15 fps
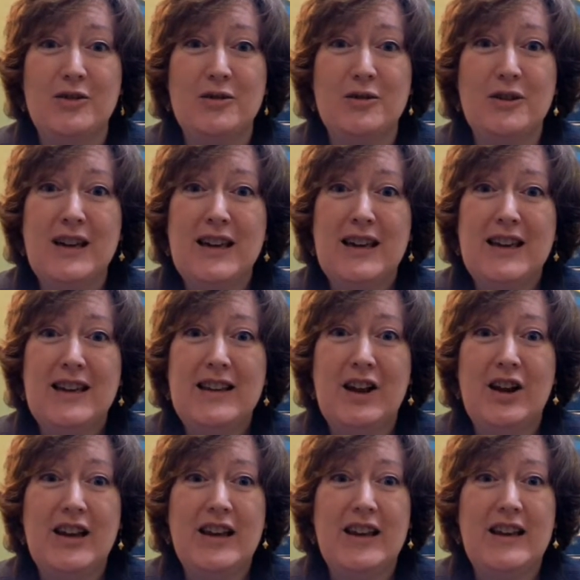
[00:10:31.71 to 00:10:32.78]
You
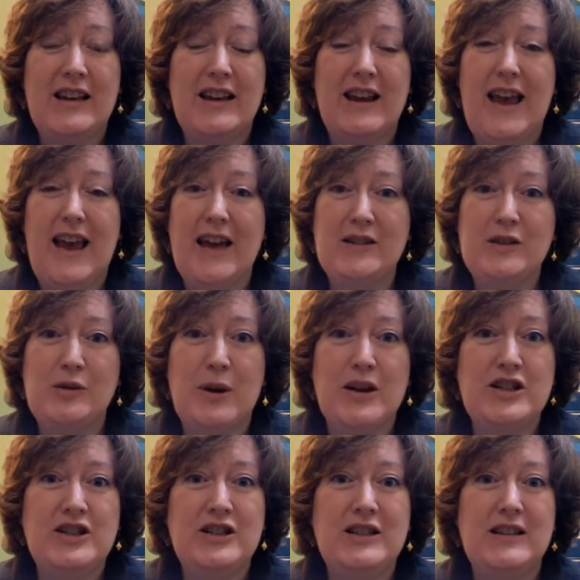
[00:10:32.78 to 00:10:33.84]
know, I could ask
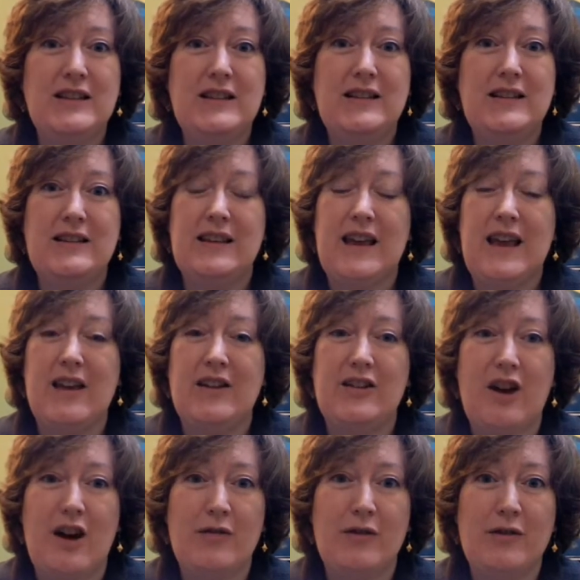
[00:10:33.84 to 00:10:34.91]
questions and
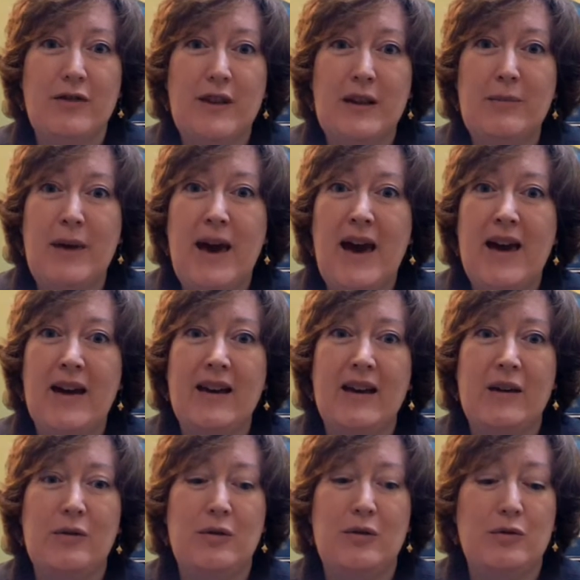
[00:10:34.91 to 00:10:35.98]
offer feedback
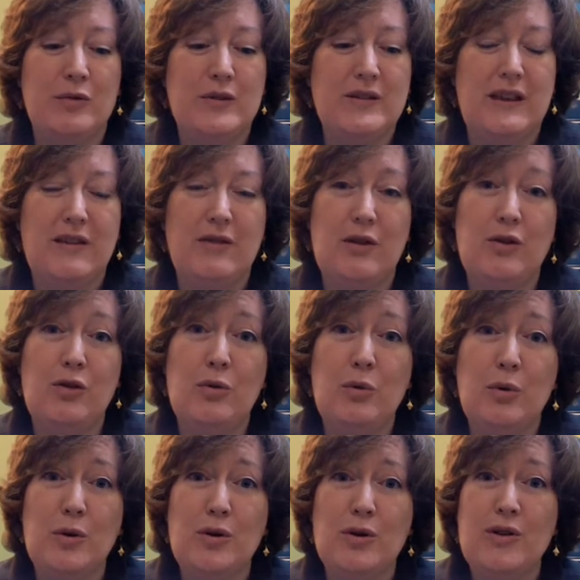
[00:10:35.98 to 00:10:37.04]
and was given
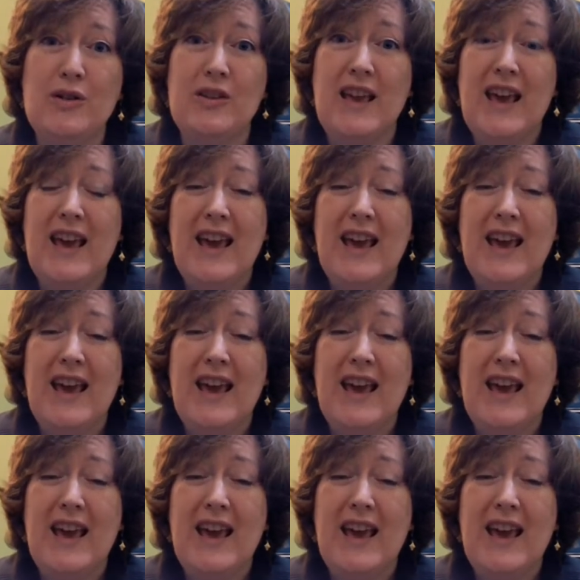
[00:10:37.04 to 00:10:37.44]
tools